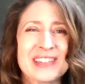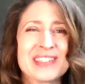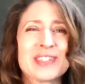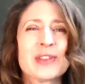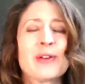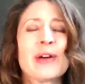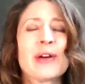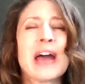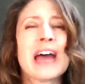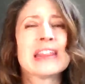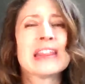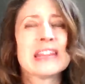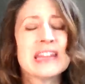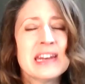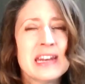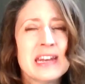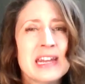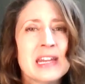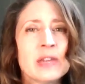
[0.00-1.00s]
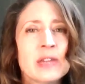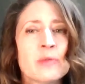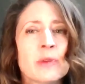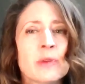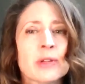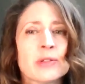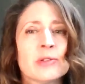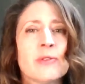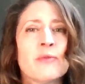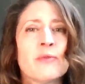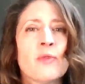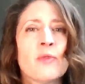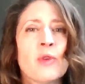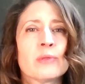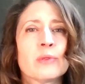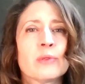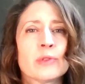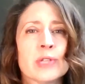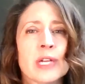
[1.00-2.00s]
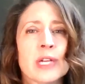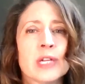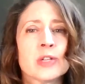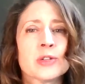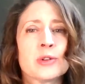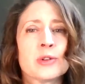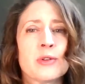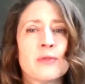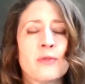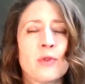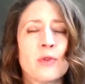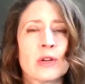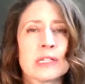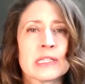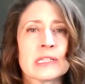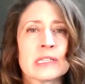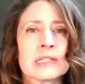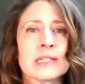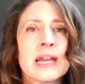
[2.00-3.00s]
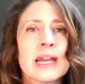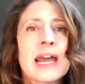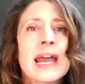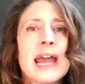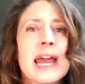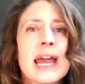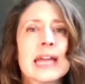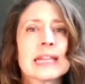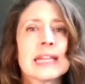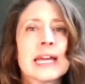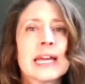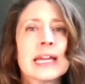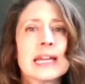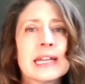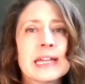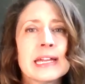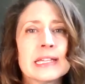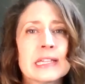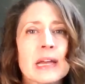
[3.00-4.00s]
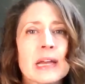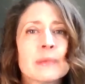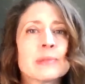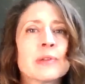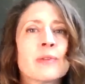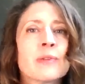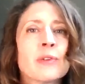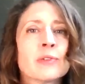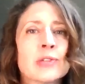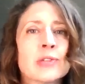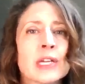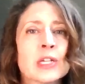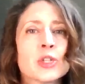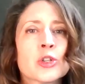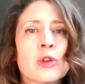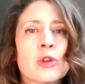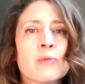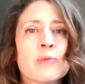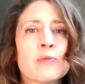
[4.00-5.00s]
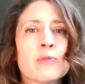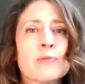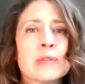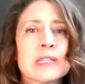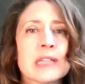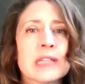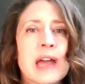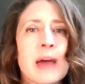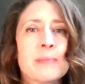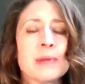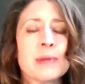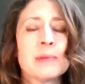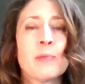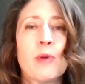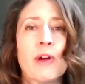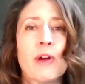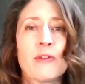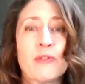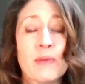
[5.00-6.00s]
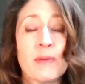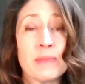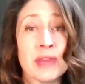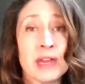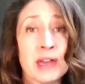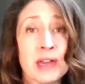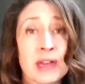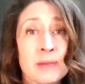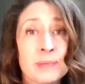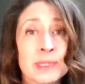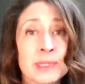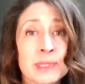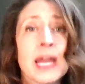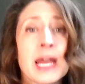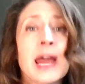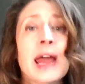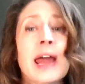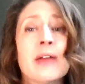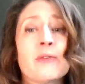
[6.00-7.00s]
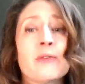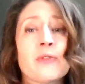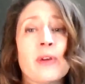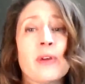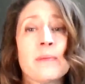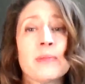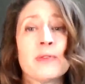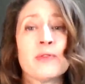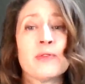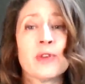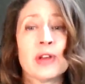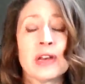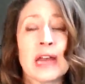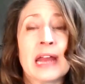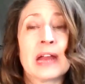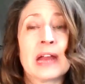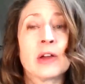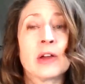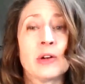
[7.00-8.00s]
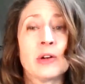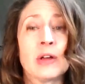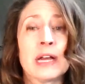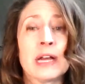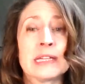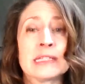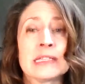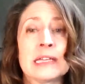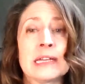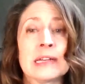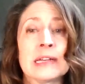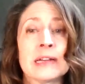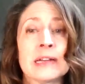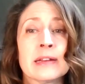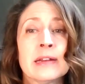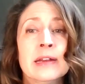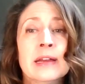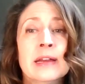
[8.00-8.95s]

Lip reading: So at the knee, you want to avoid rotational forces and let any types of rotational movements happen more from the hips and from the foot and ankle as needed.